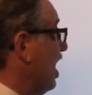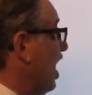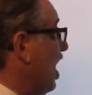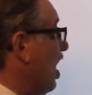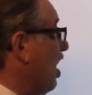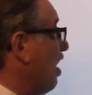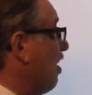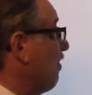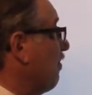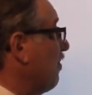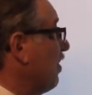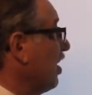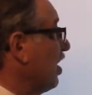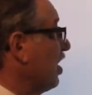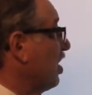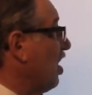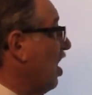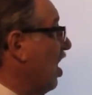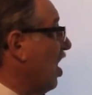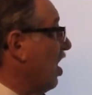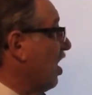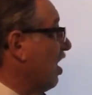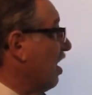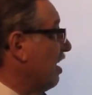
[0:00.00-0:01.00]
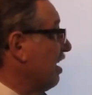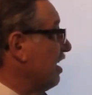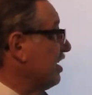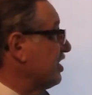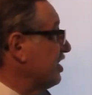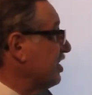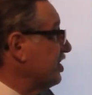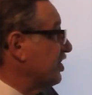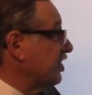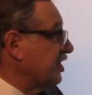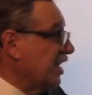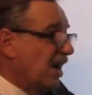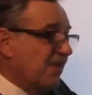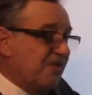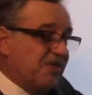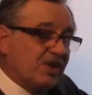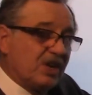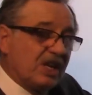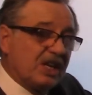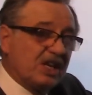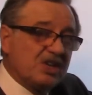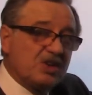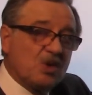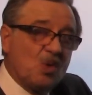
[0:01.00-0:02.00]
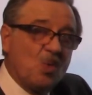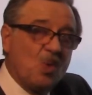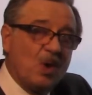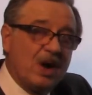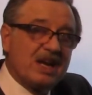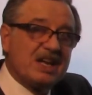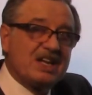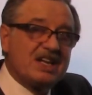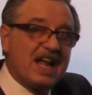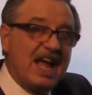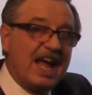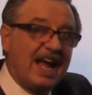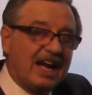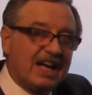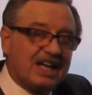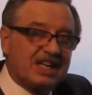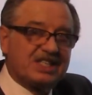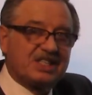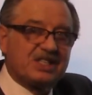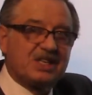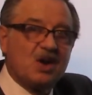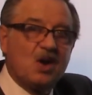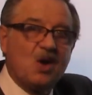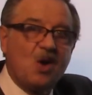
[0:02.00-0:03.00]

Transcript: of cards shuffled into one deck